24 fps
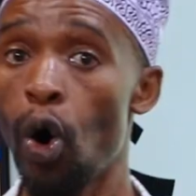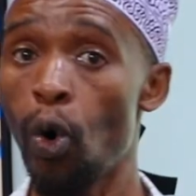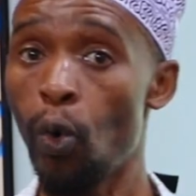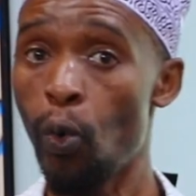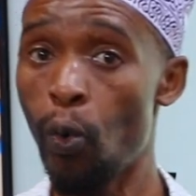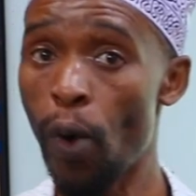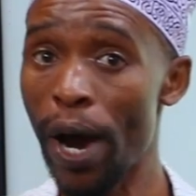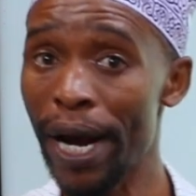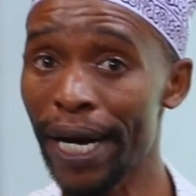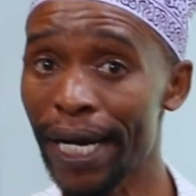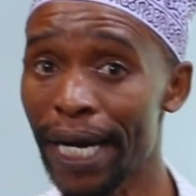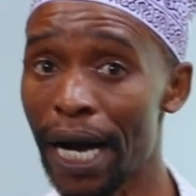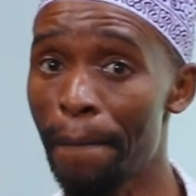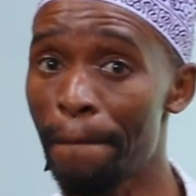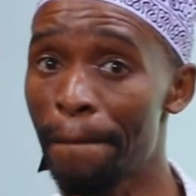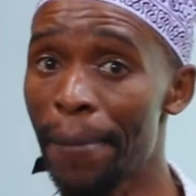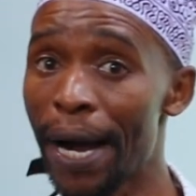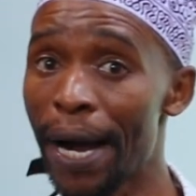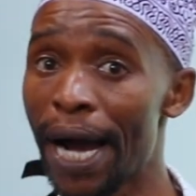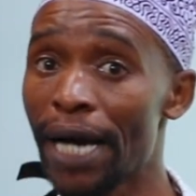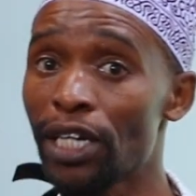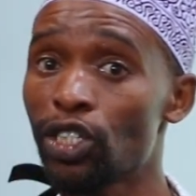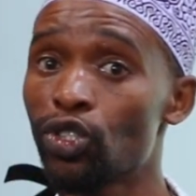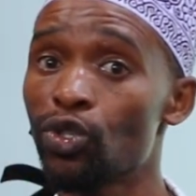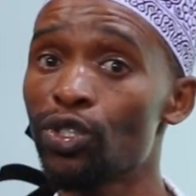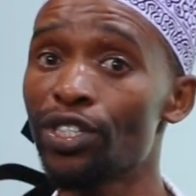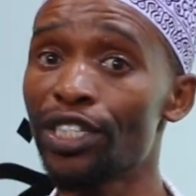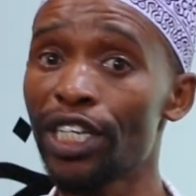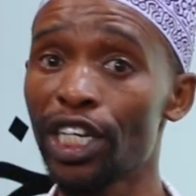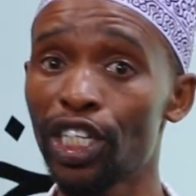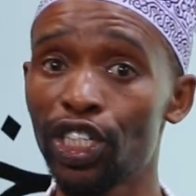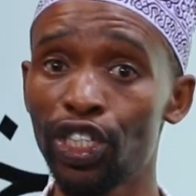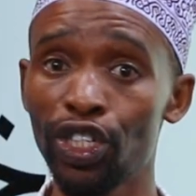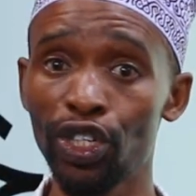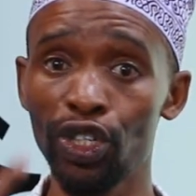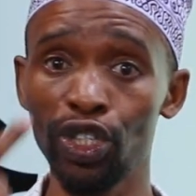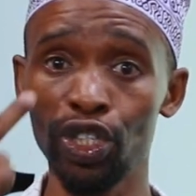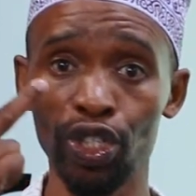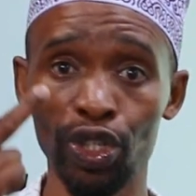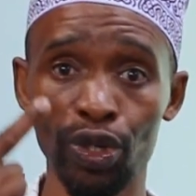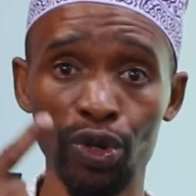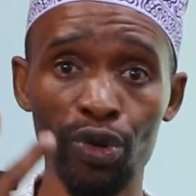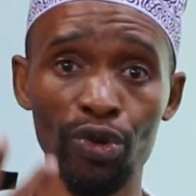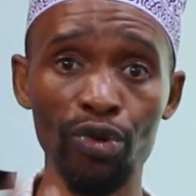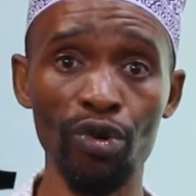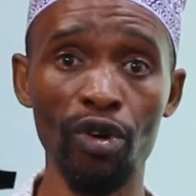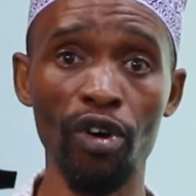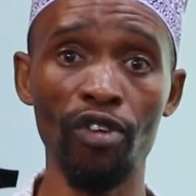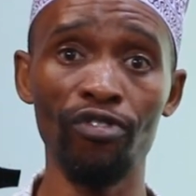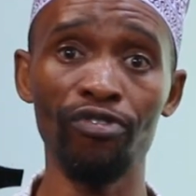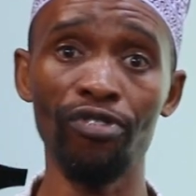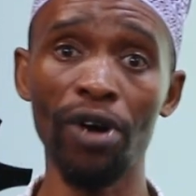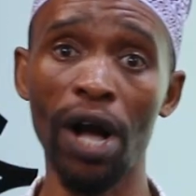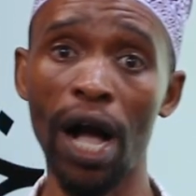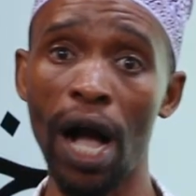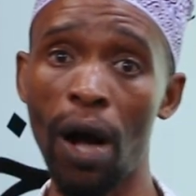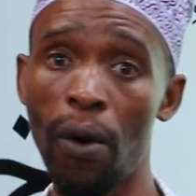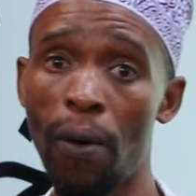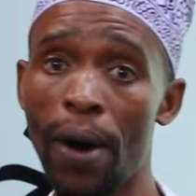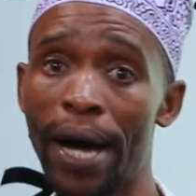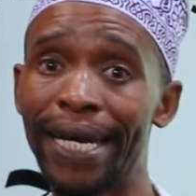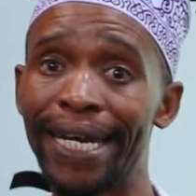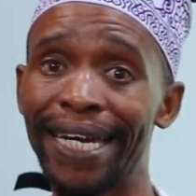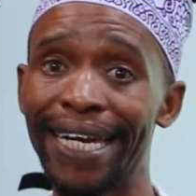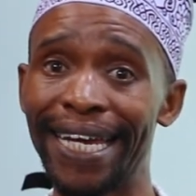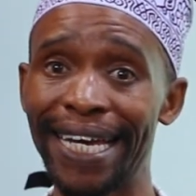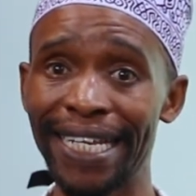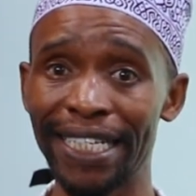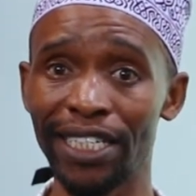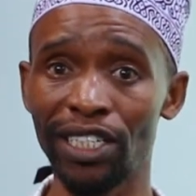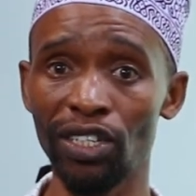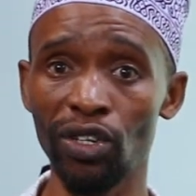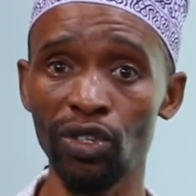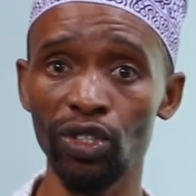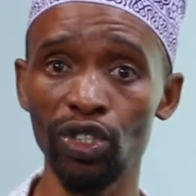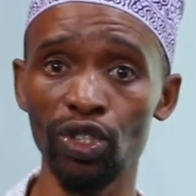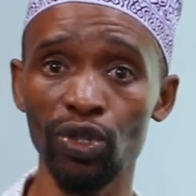Welcome back to section 2 of our lesson